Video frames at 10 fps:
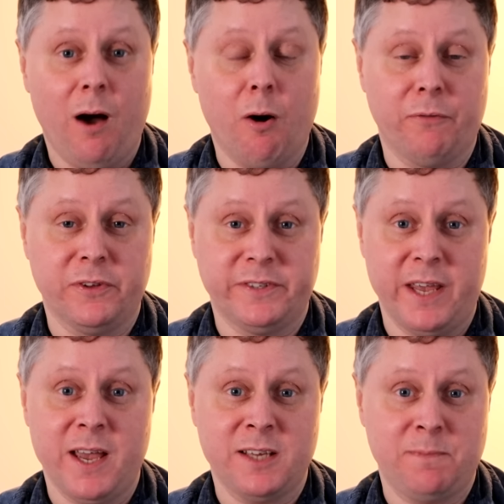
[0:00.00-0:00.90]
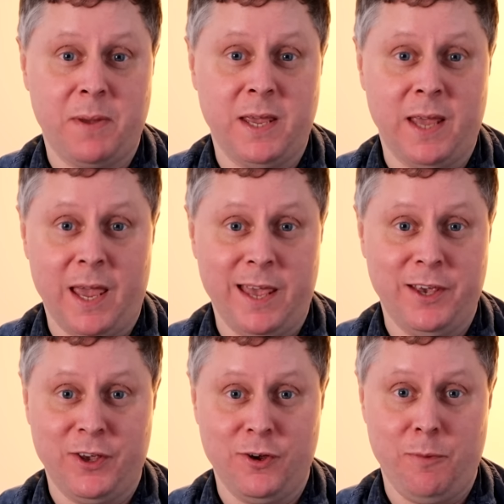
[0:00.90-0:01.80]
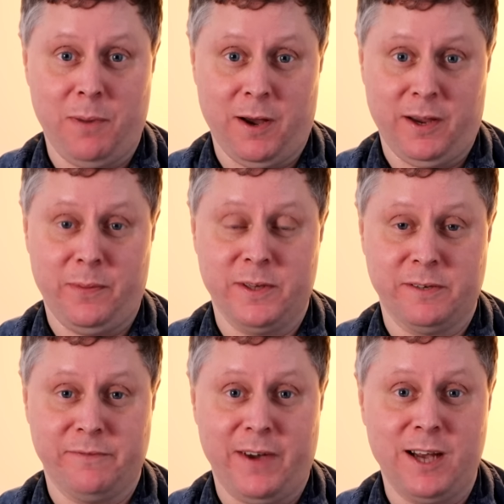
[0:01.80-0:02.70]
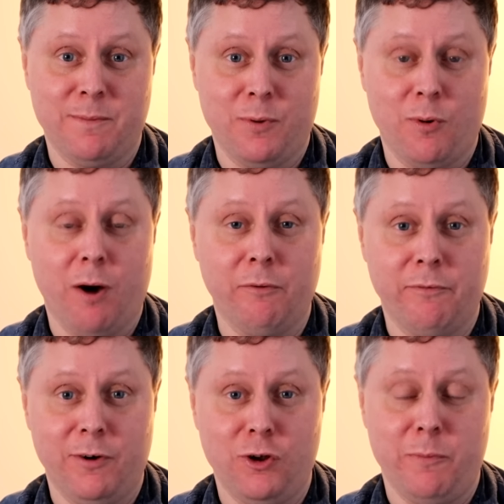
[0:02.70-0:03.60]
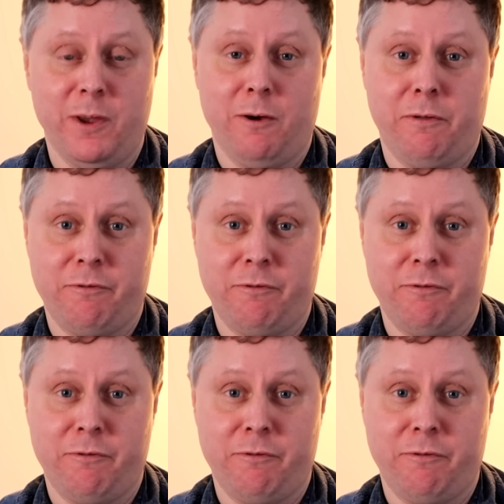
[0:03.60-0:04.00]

of the DSP EQ plugin that's available on Volumio